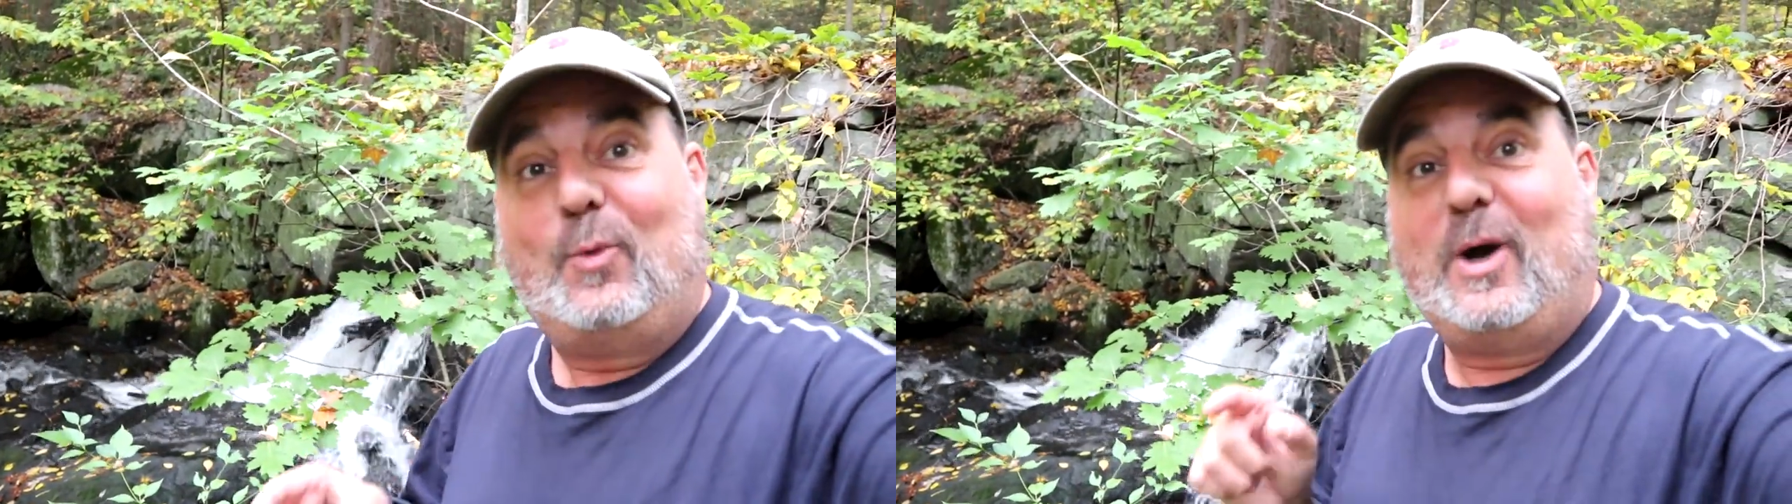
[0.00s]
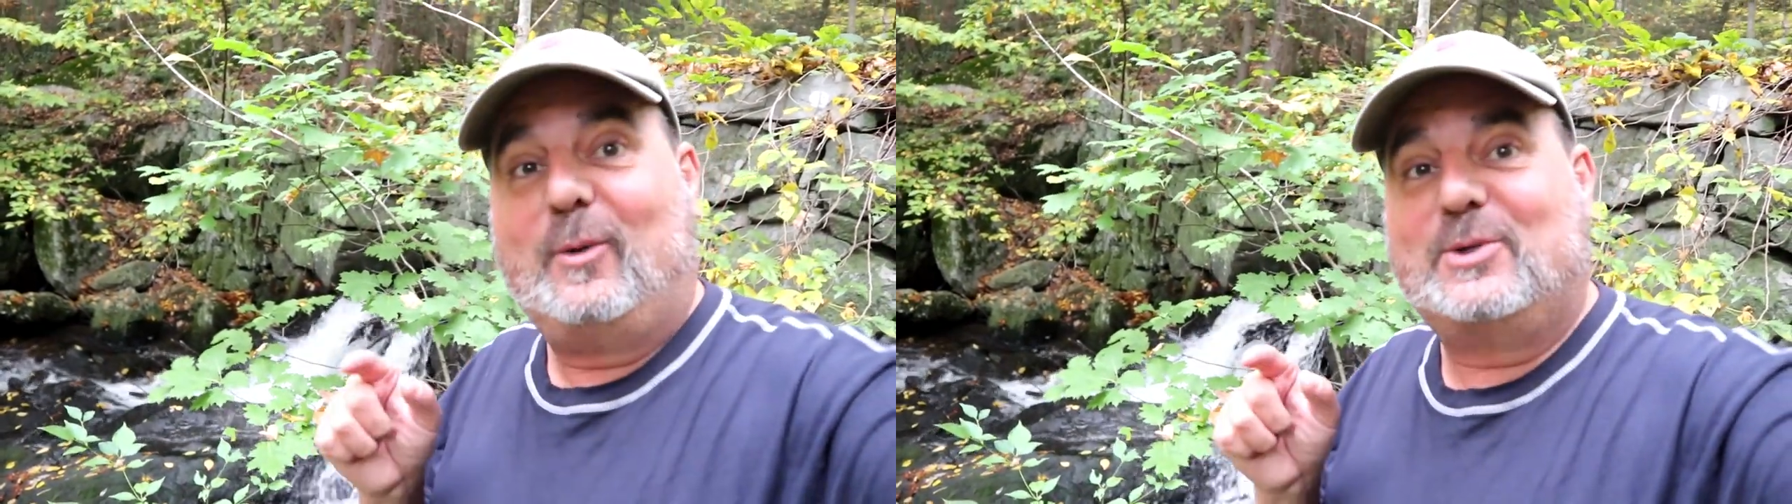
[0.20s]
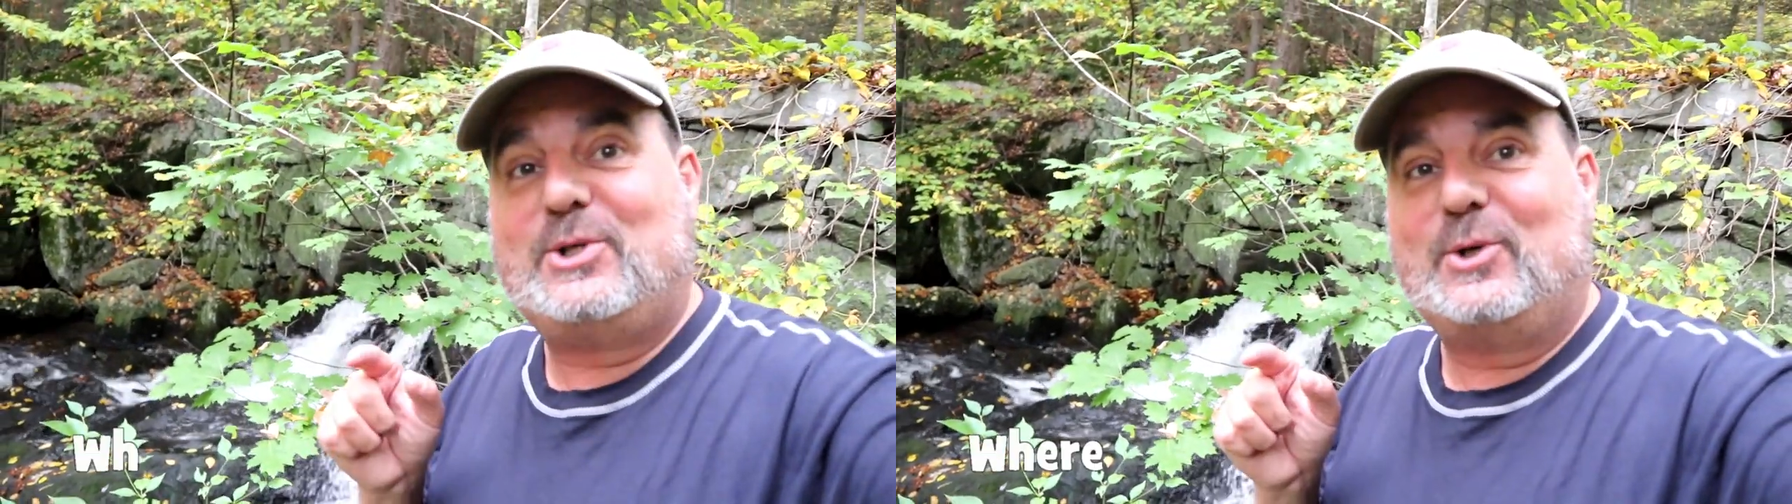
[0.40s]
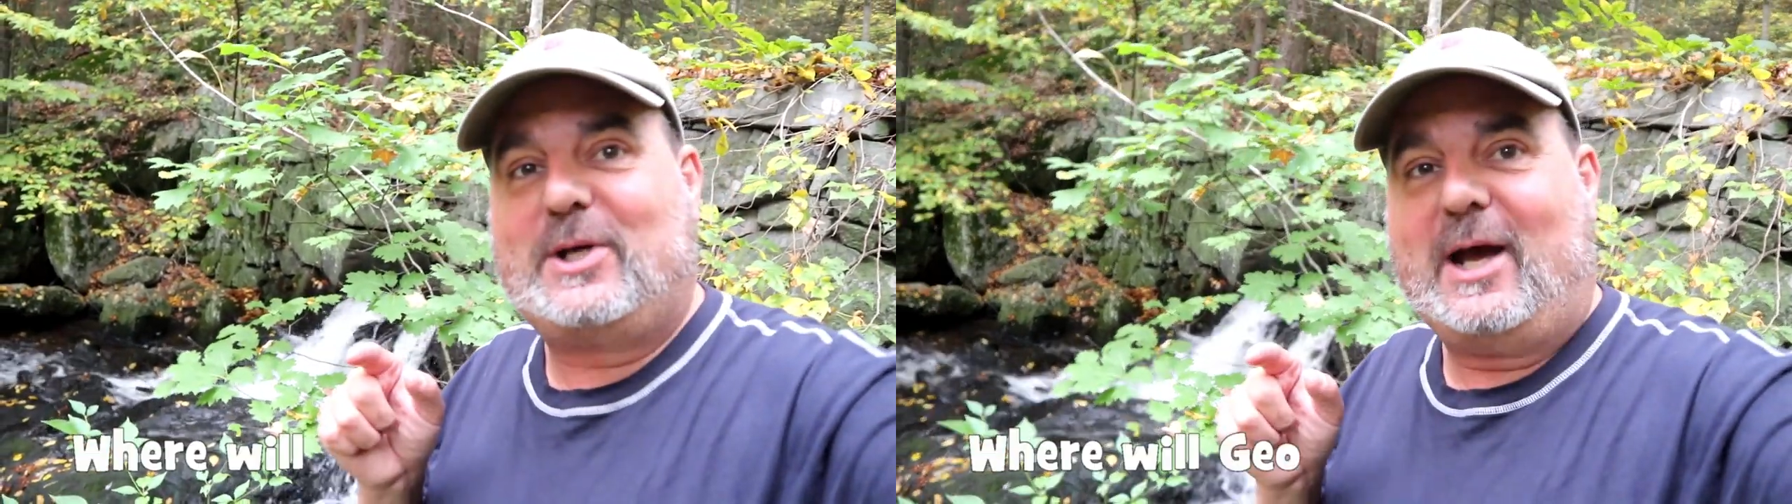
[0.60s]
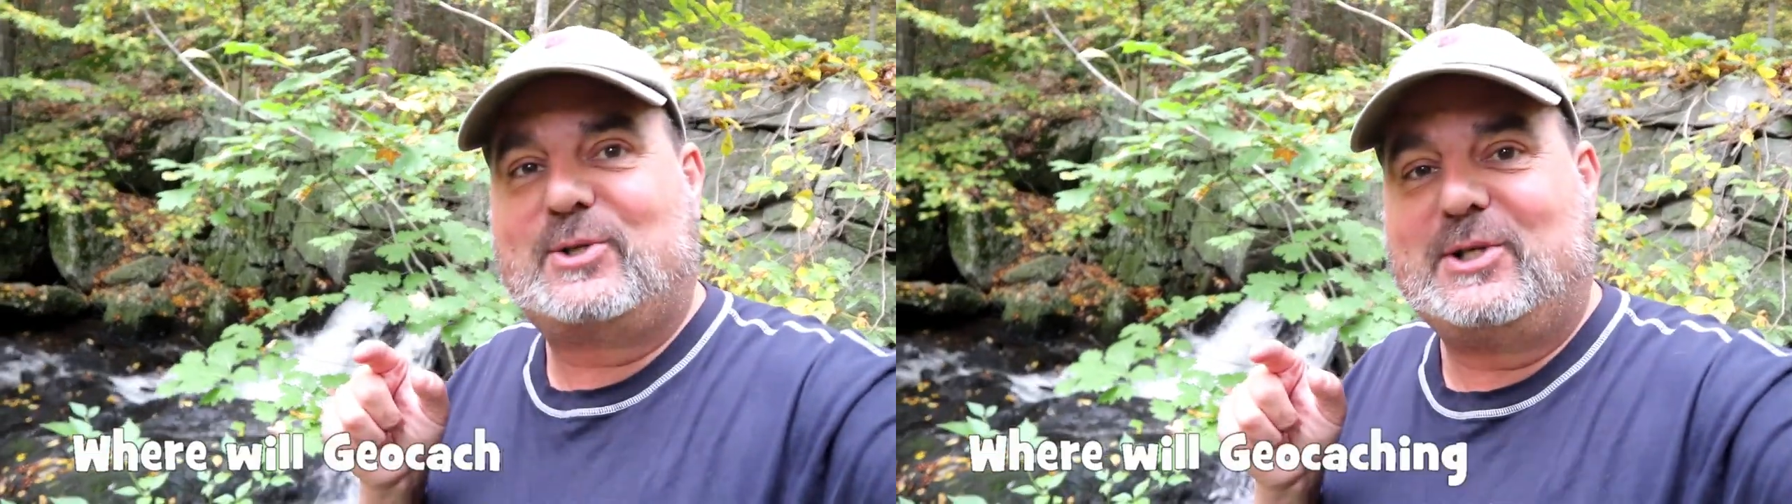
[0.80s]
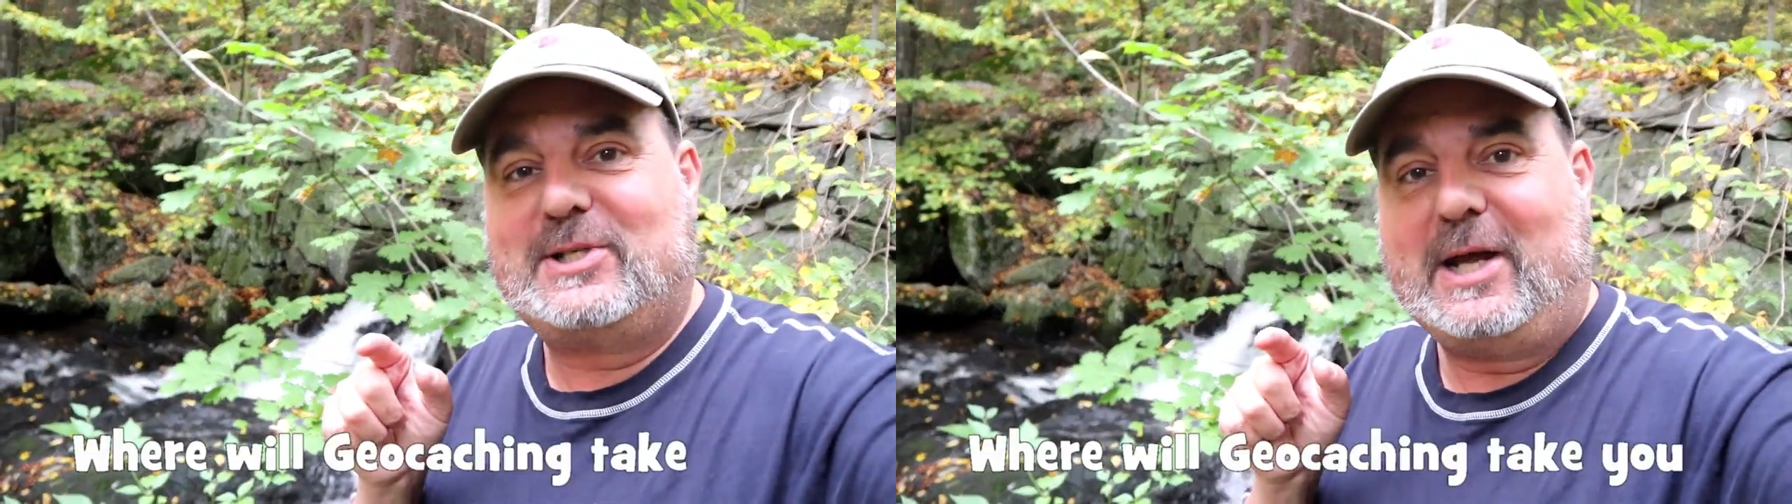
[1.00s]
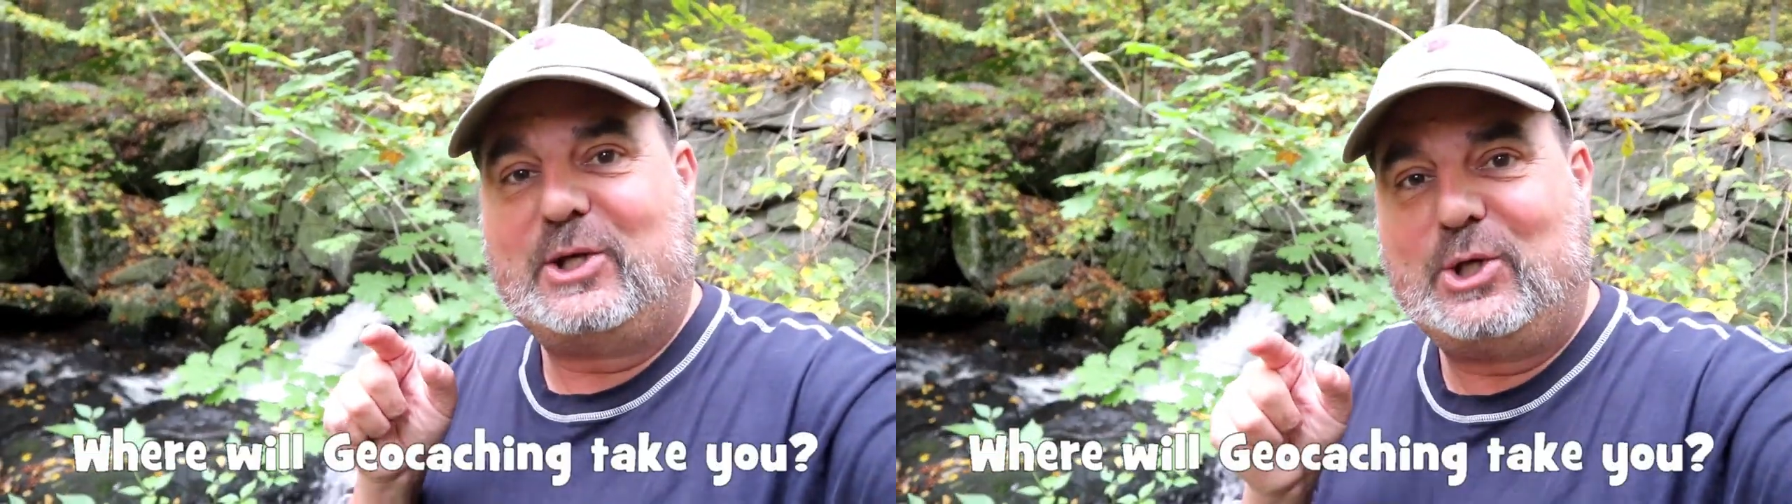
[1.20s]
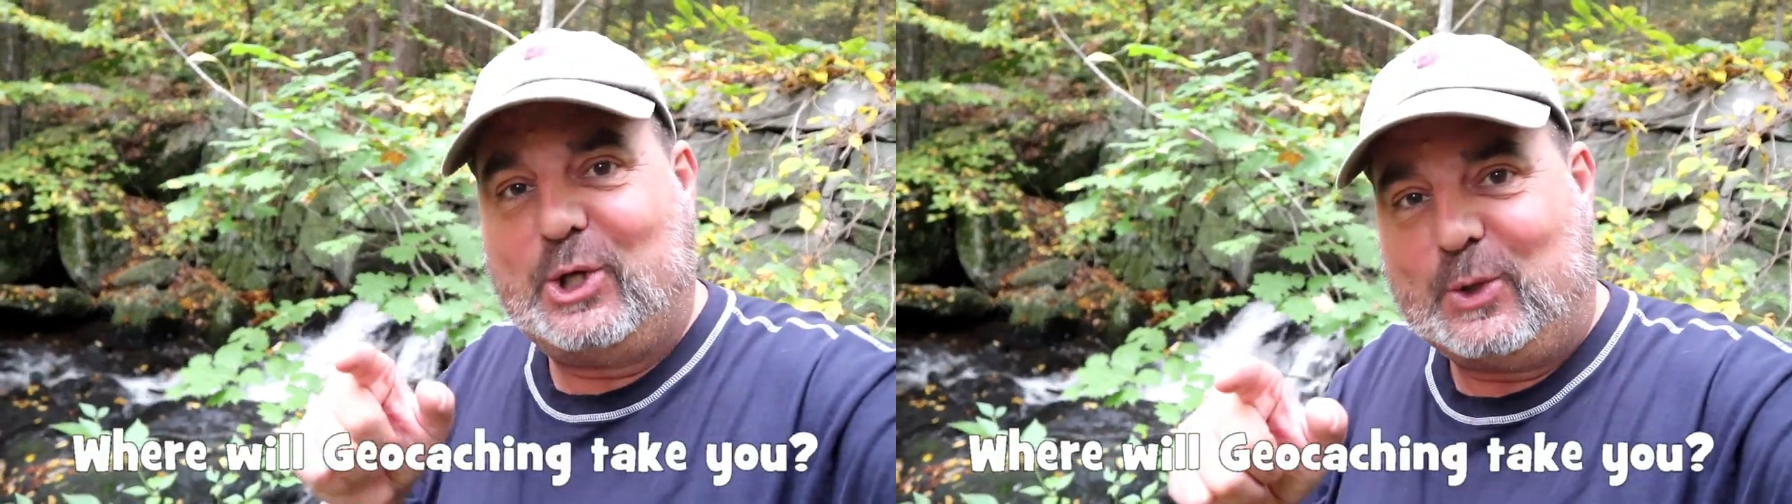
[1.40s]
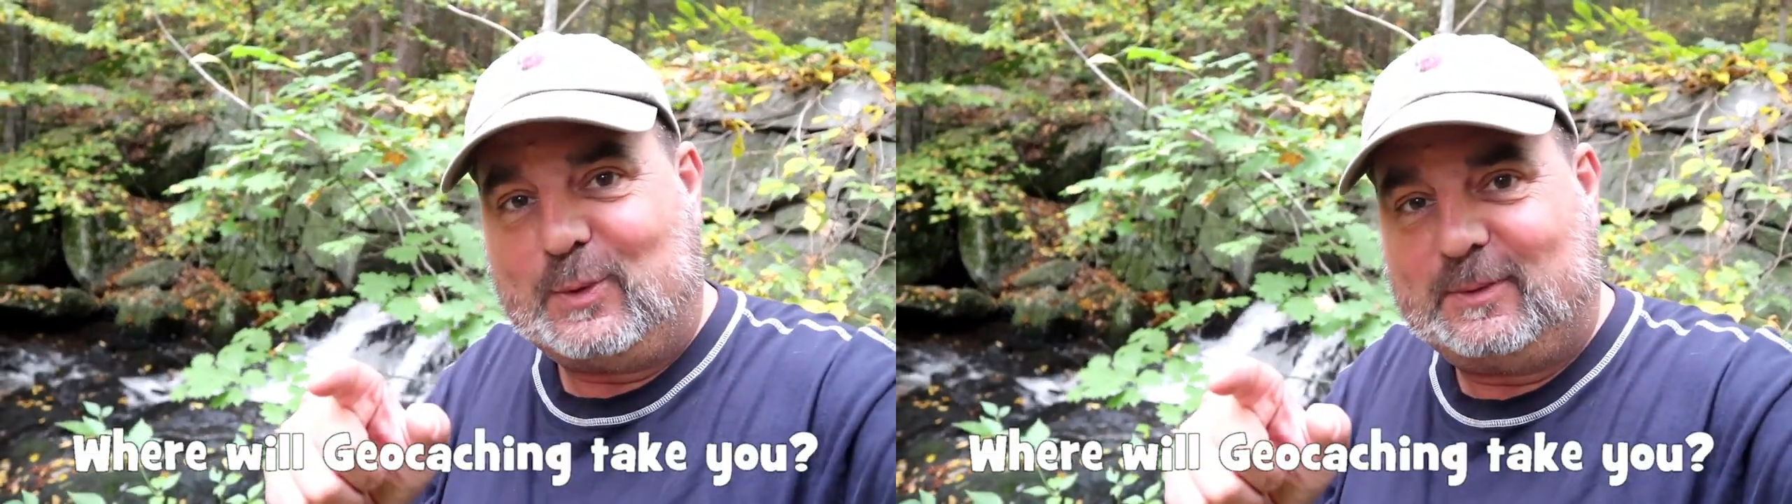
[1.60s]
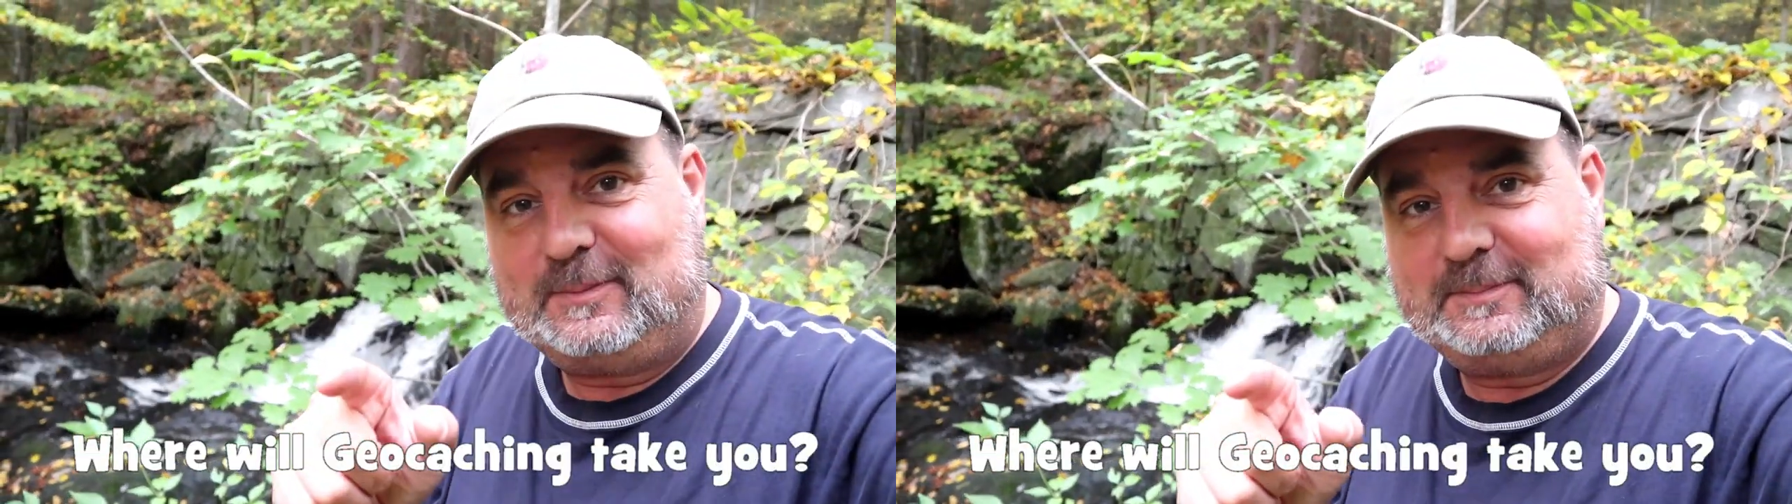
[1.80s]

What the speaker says: Where will geocaching take you?